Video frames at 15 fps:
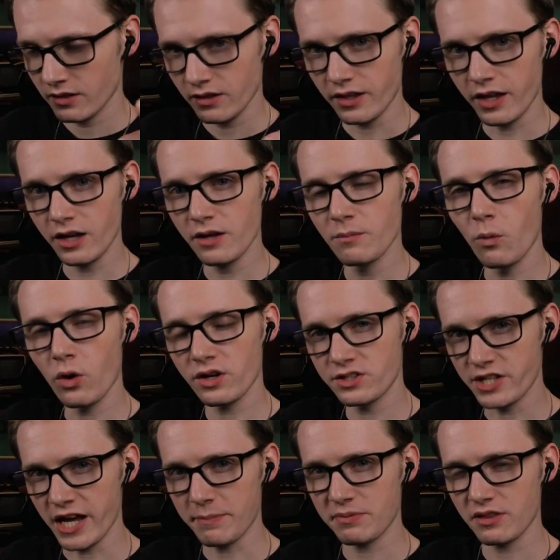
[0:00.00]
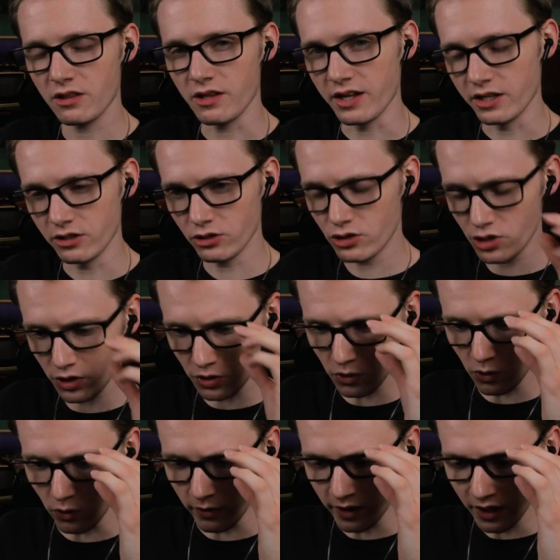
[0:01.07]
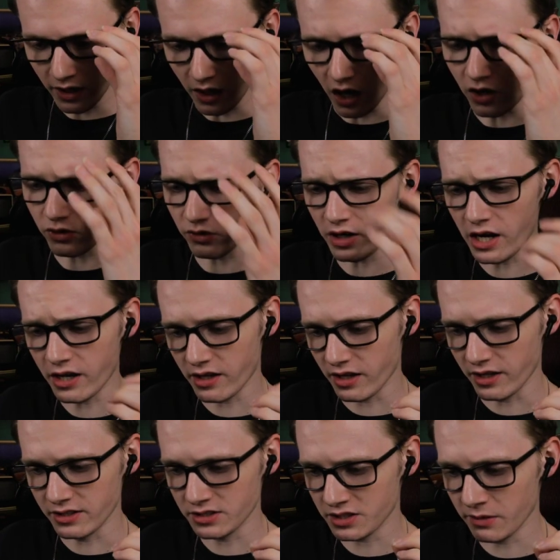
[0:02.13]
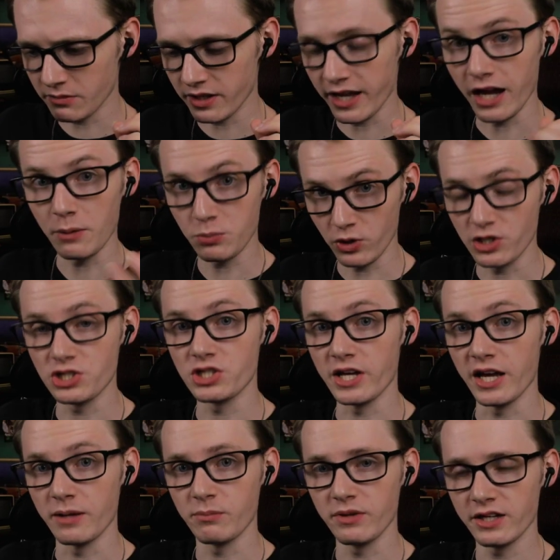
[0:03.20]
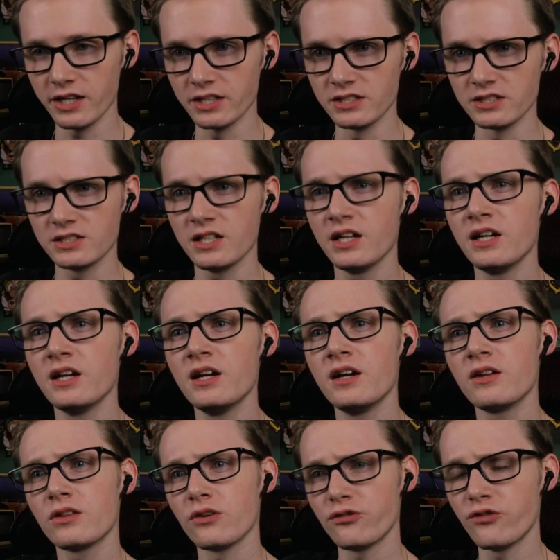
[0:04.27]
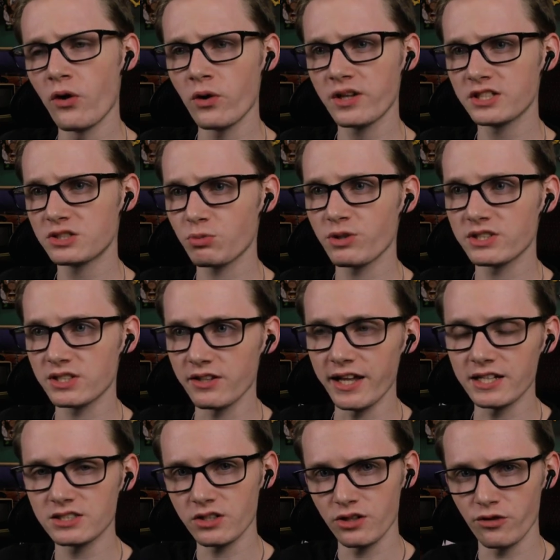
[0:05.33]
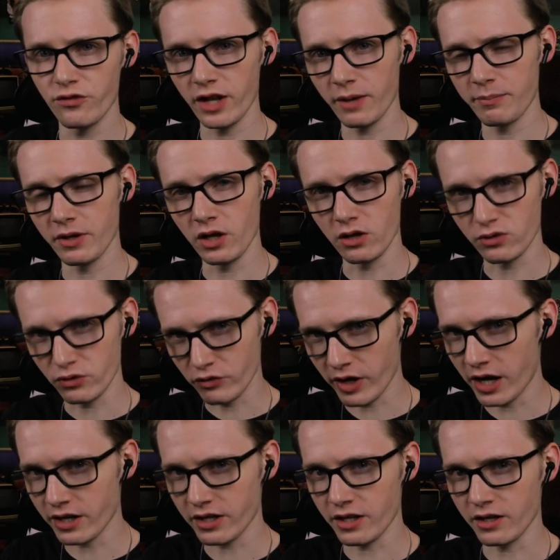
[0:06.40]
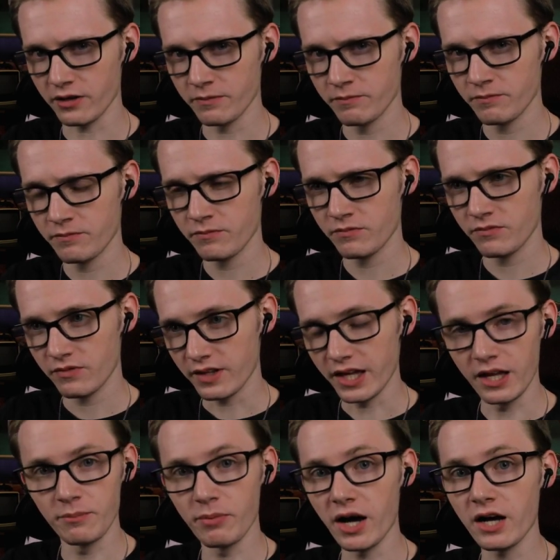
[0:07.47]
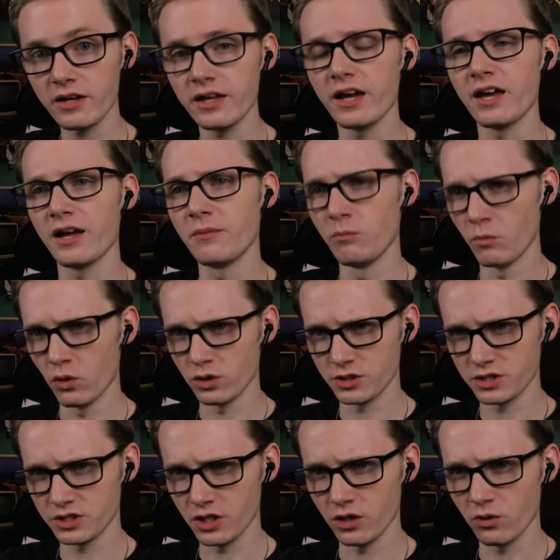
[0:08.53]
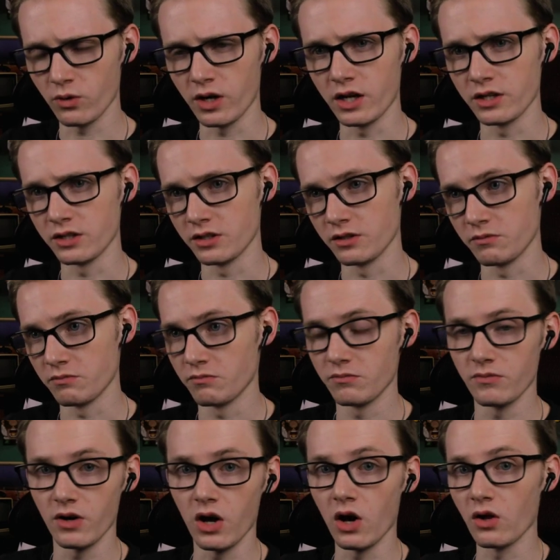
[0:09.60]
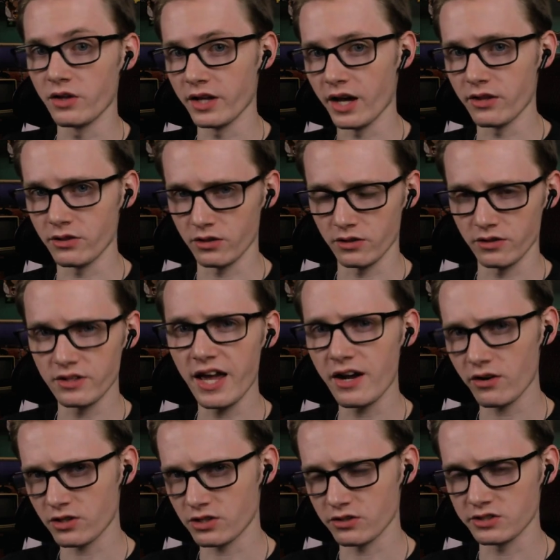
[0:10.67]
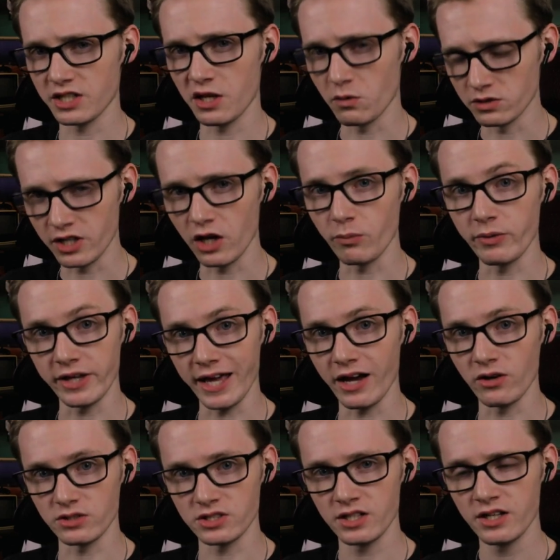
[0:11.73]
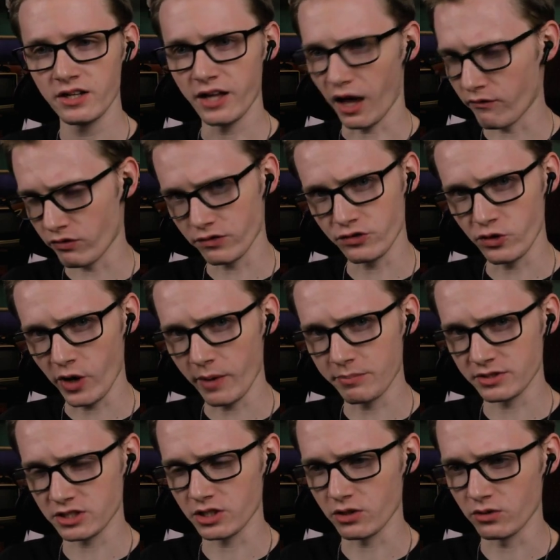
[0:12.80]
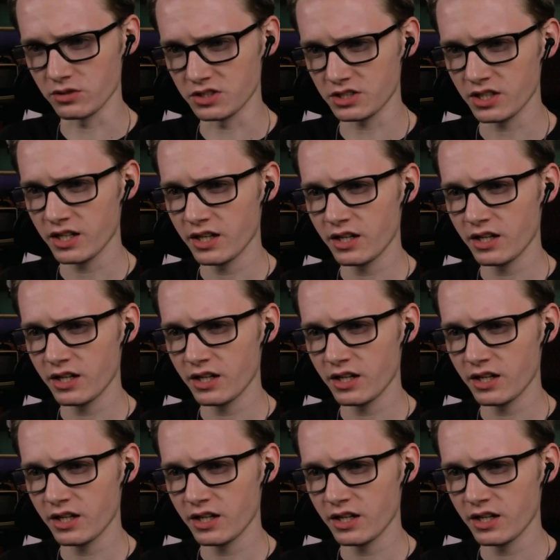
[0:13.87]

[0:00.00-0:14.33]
Getting more depth into Araragi is something I appreciate, because the focus was less on developing Araragi in Bakke and more so on all the other characters that he was helping out every few episodes.